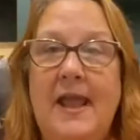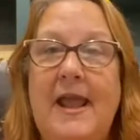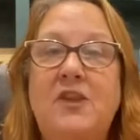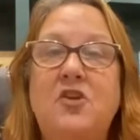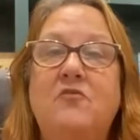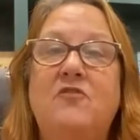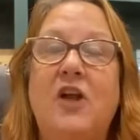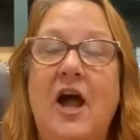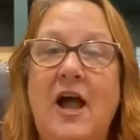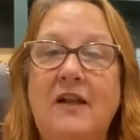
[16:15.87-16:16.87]
and you've
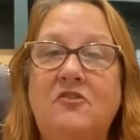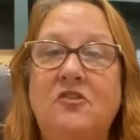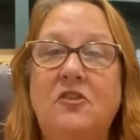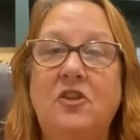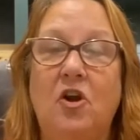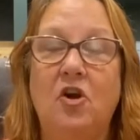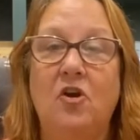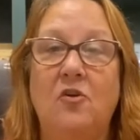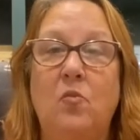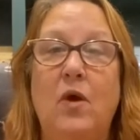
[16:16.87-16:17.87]
got to learn.